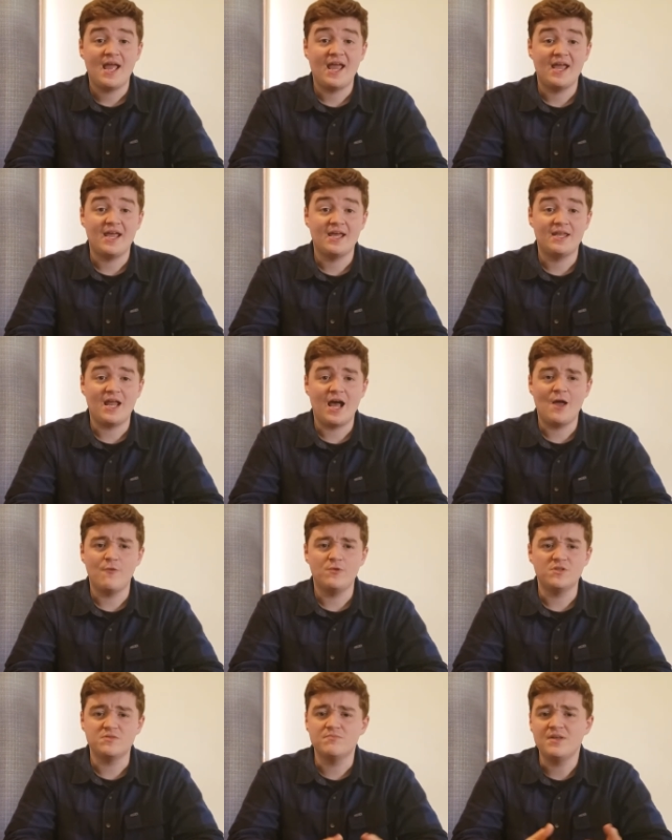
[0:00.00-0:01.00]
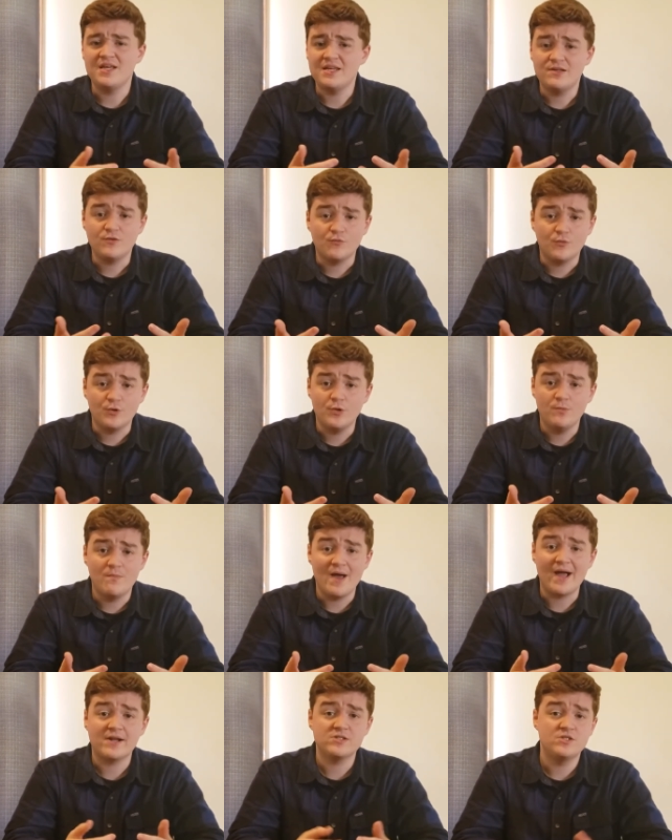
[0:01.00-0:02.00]
and I was mean and rude
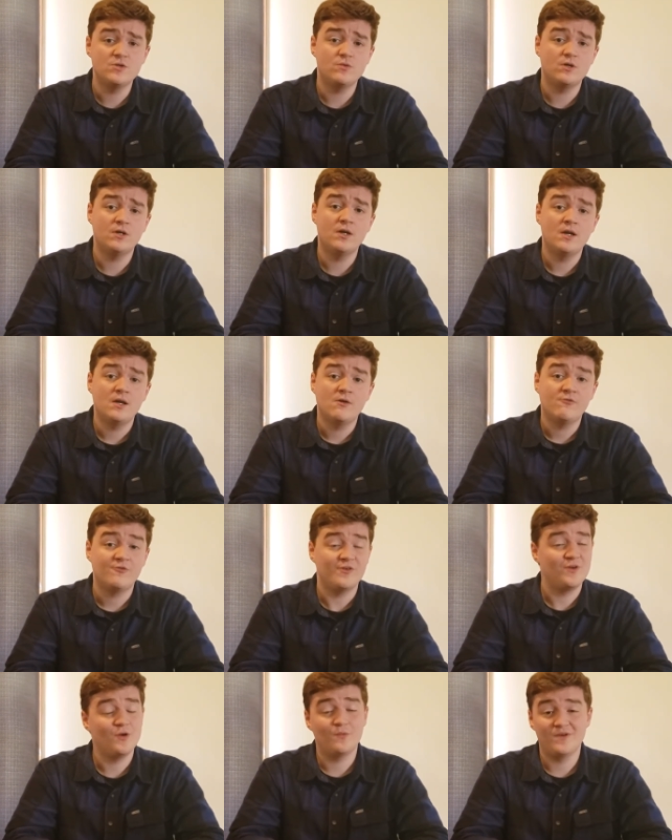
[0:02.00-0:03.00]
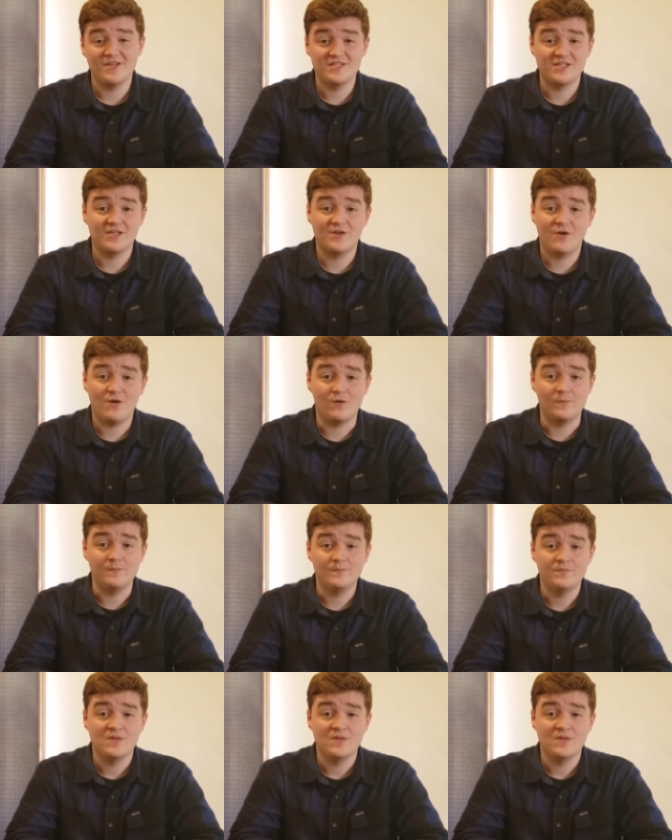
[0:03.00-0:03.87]
back to her for no reason at all.